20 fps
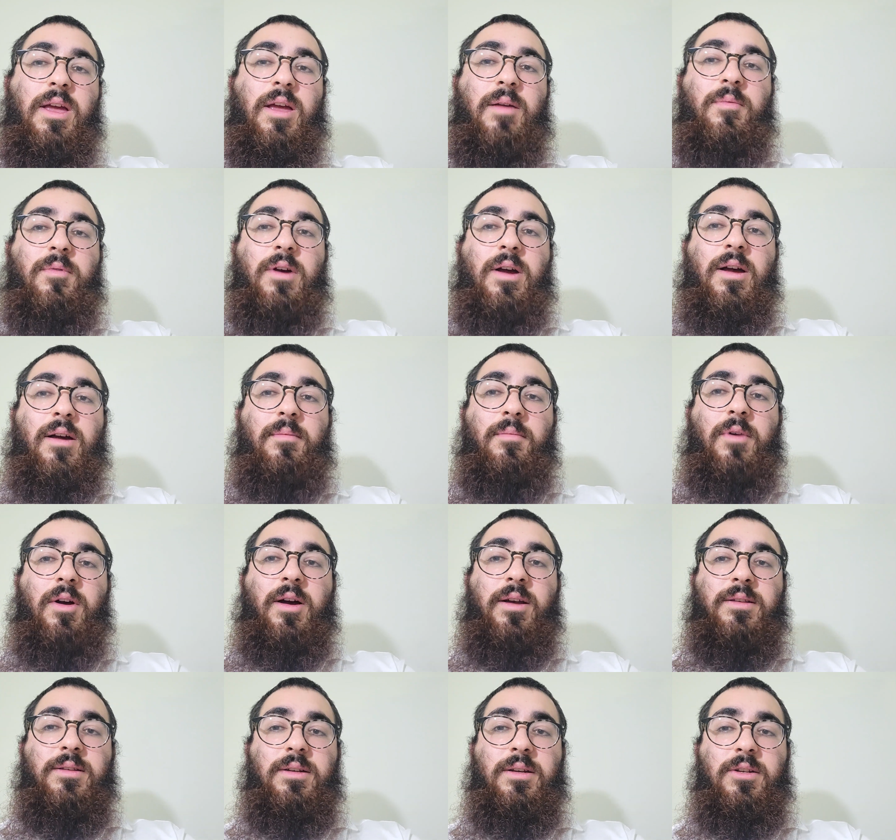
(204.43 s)
Abraham,
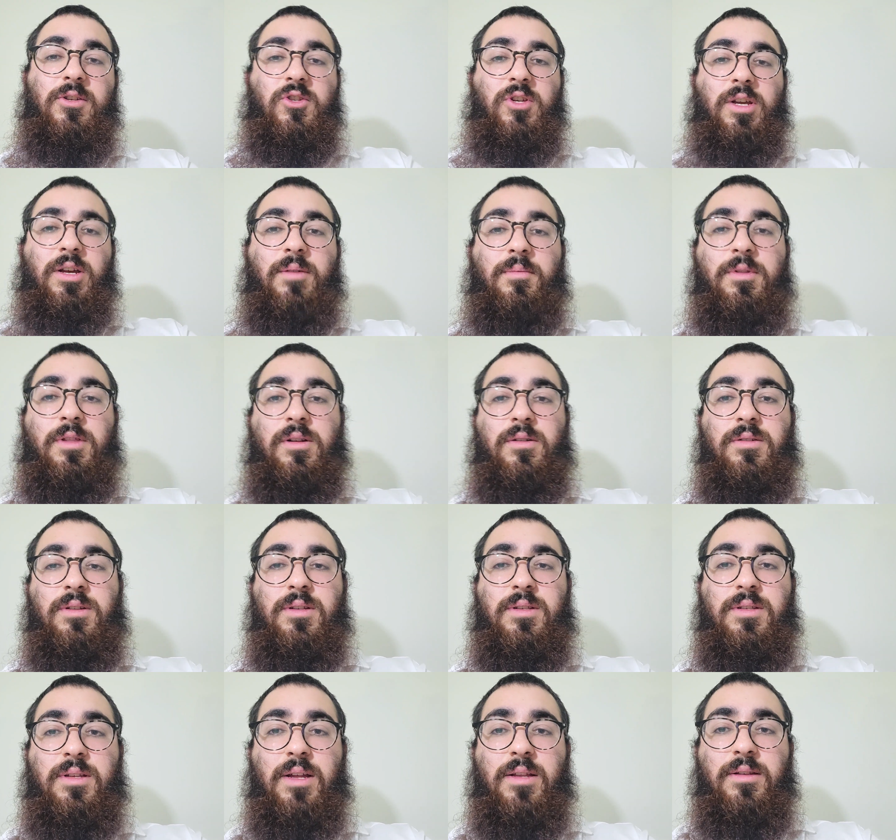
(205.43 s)
Isaac, and Jacob and their
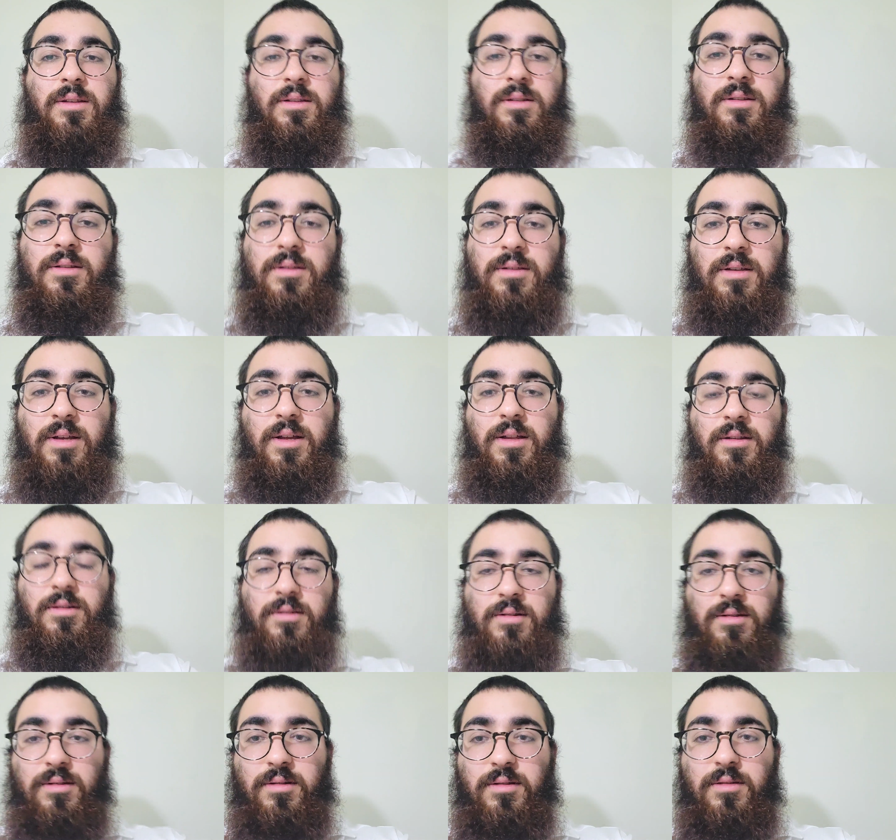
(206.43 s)
descendants,
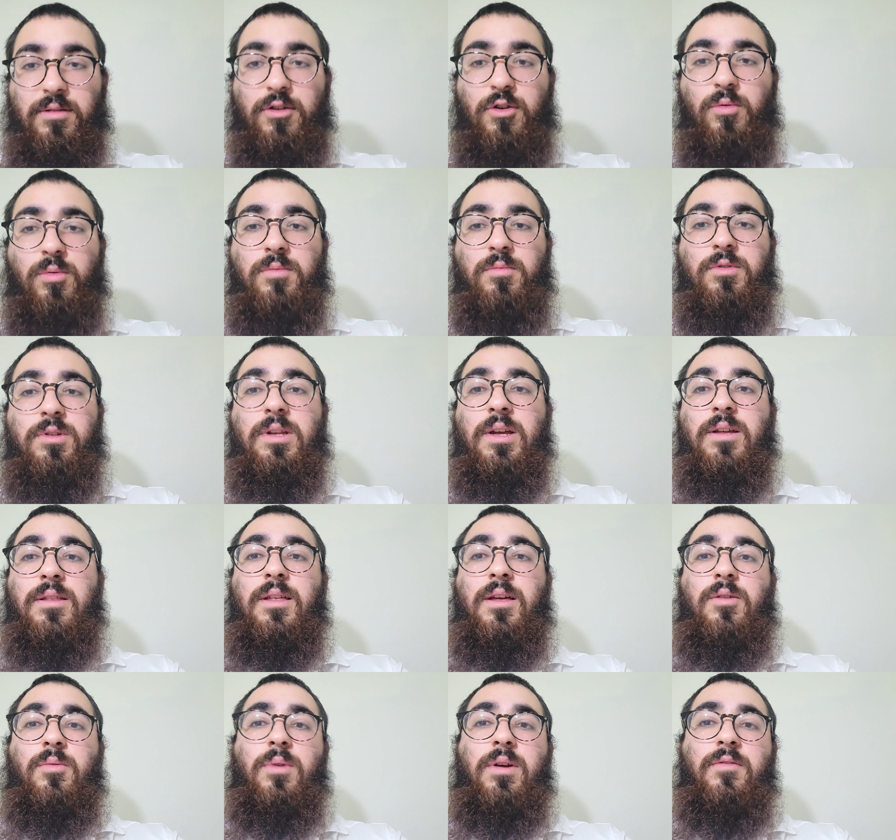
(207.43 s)
and no one will
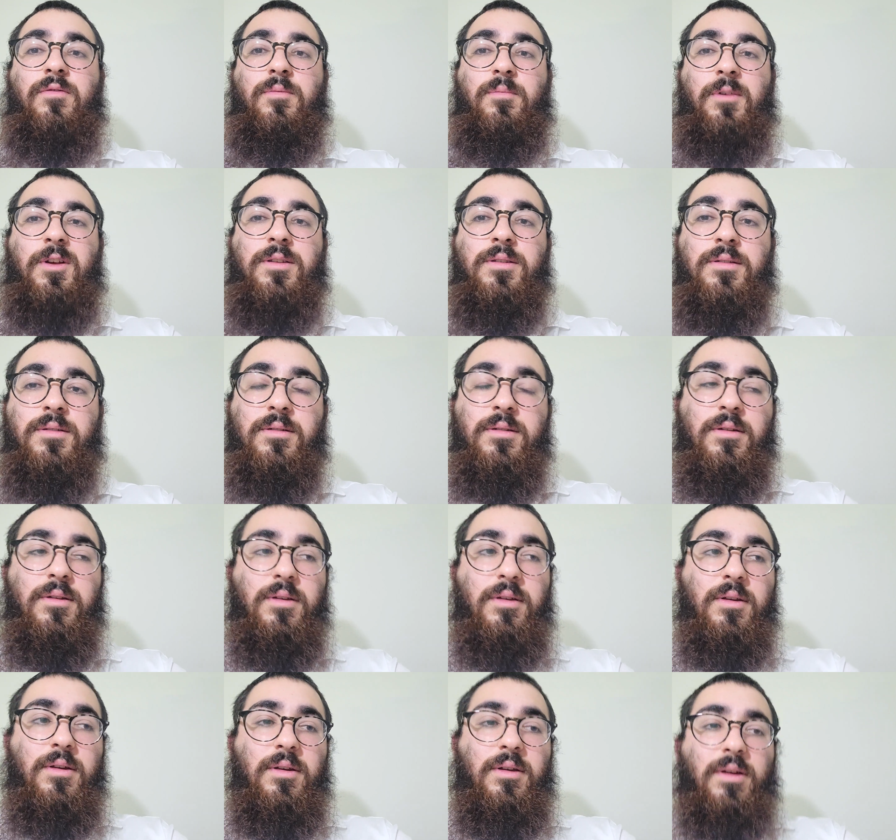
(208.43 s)
take that away from us.
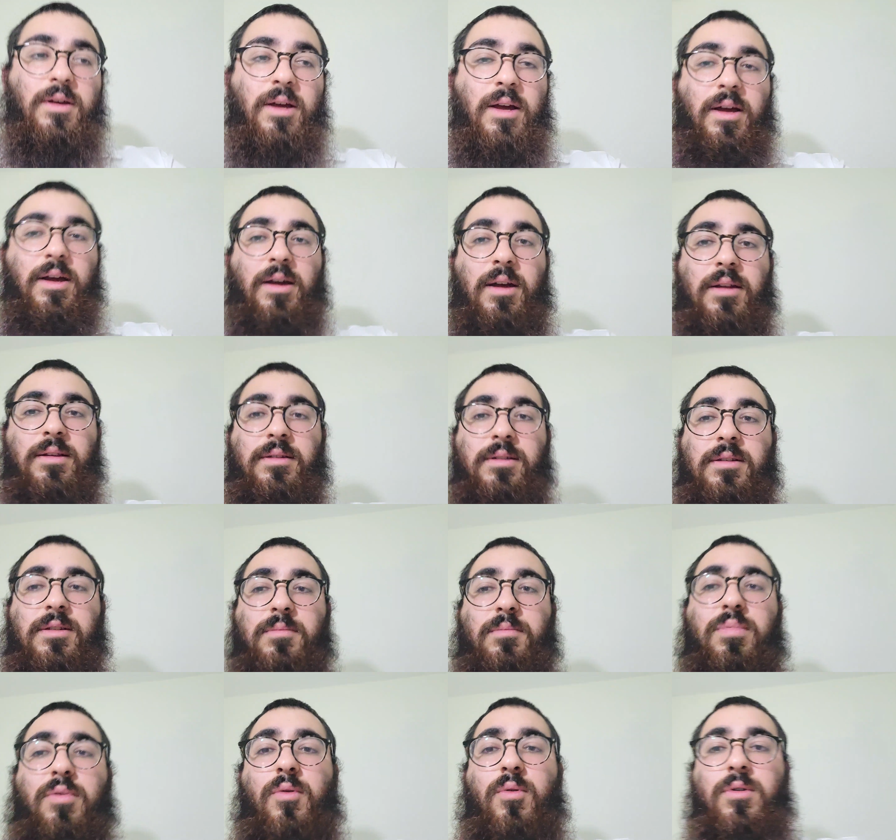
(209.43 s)
And
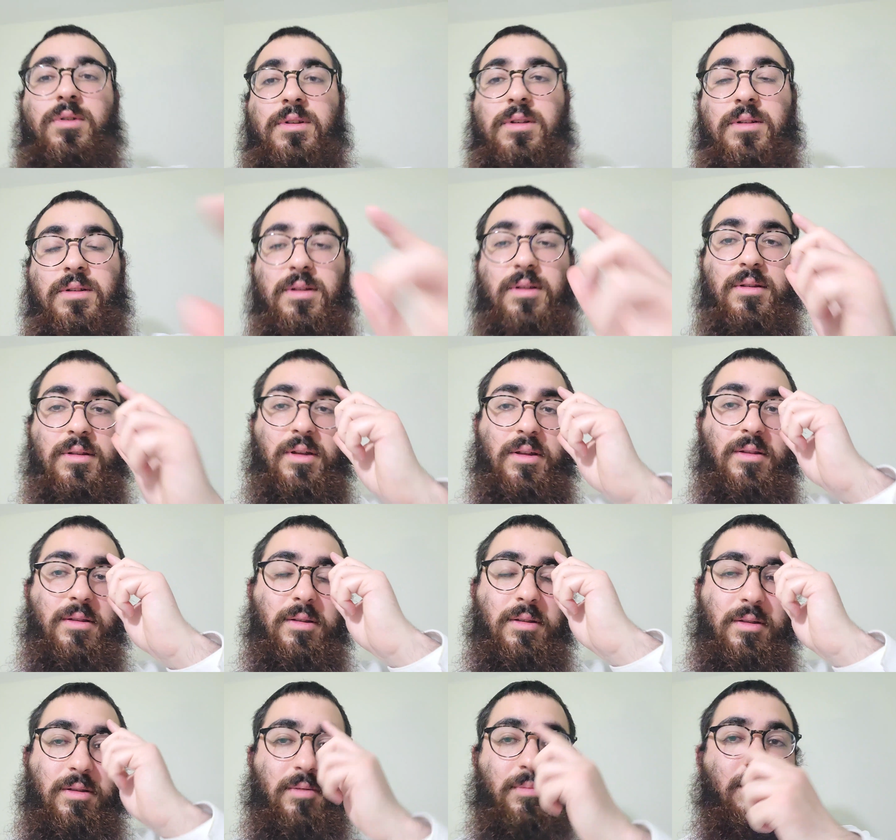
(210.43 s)
it's important
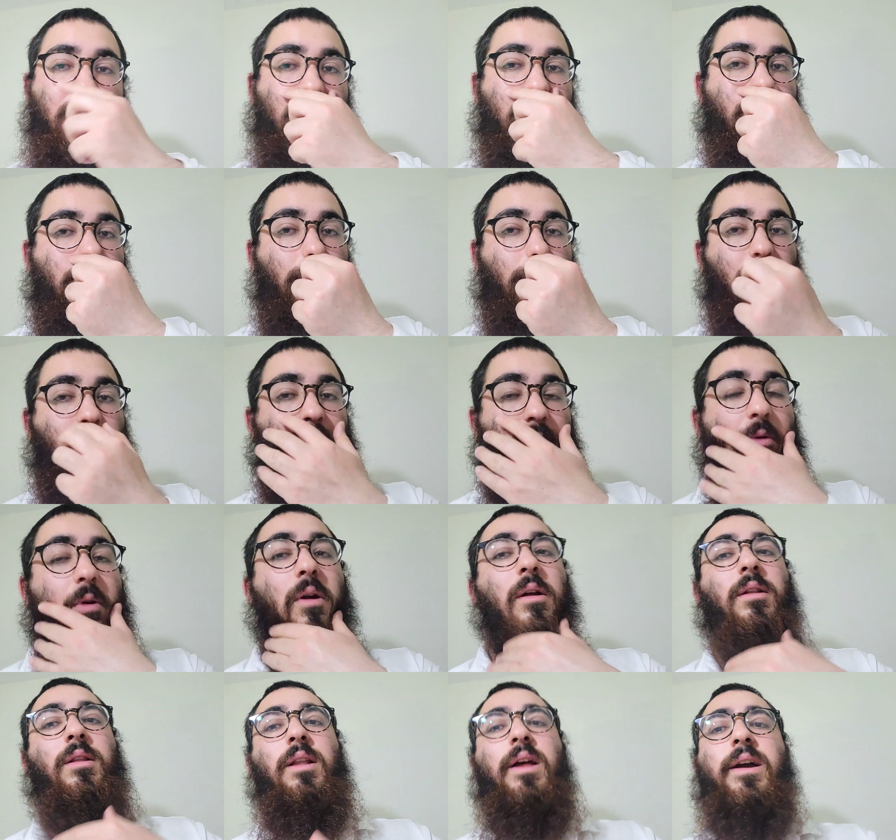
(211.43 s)
that the people who
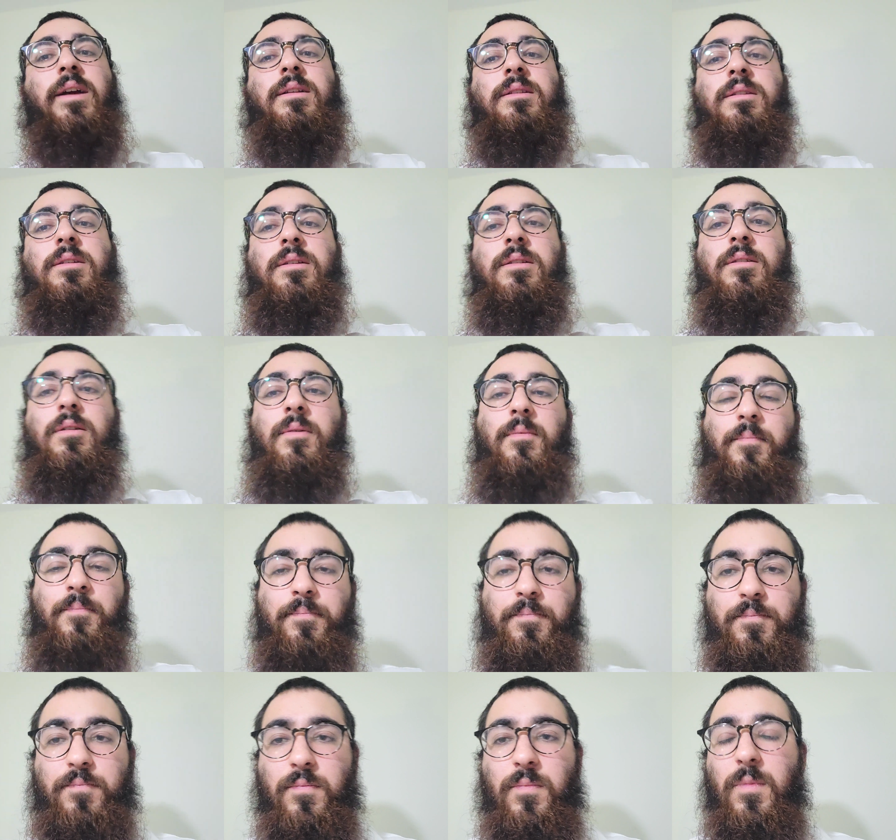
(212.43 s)
are elected,
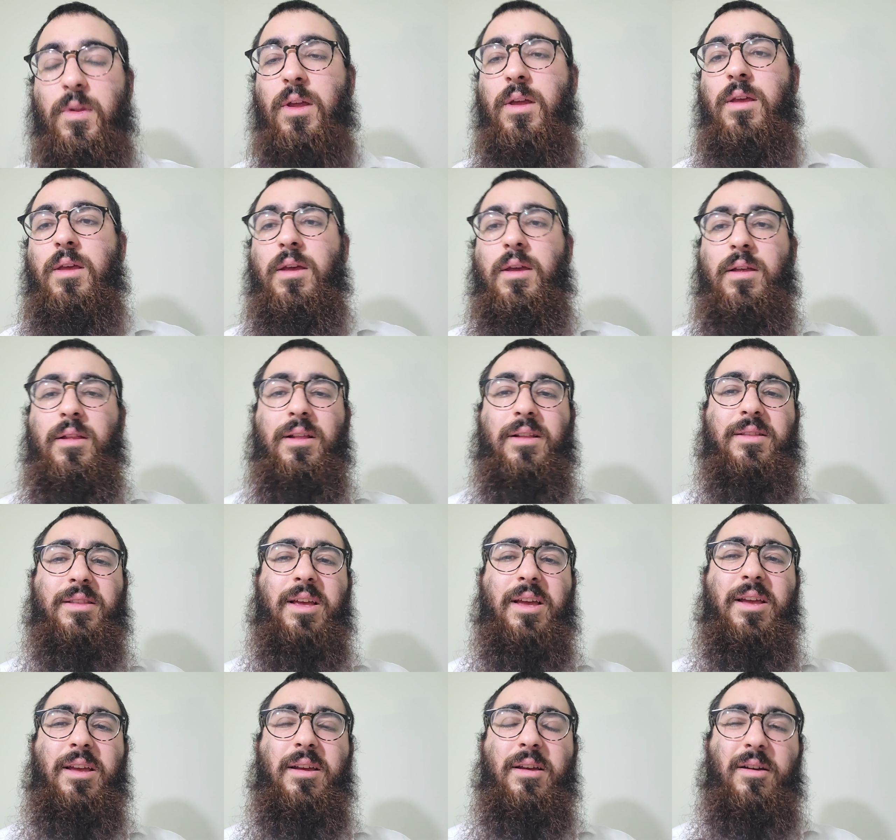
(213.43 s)
that
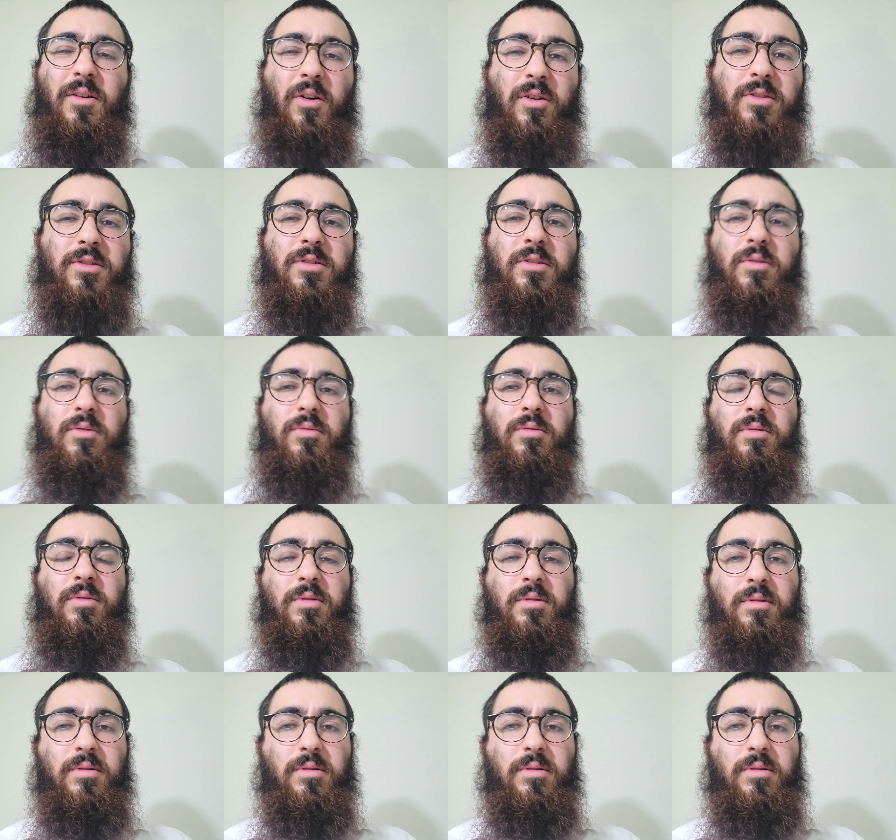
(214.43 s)
they also,